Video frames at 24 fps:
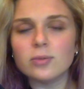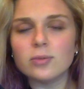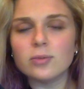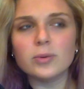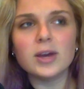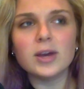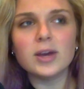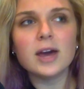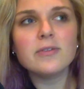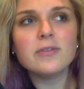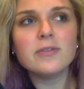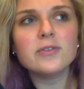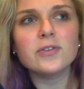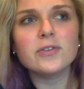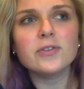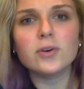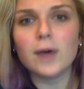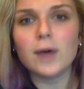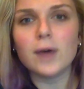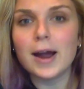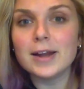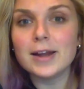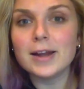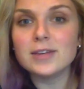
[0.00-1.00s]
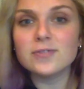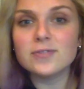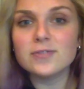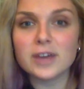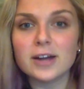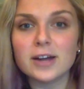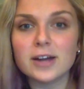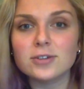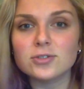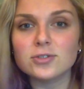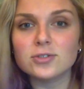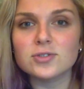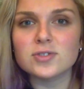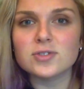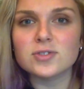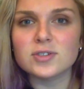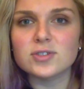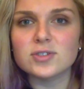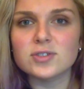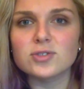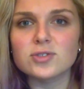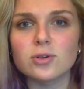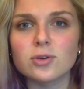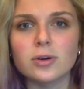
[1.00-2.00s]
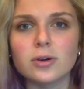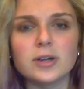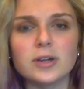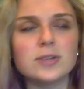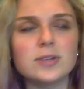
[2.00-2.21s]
We have a variety of characters in the story,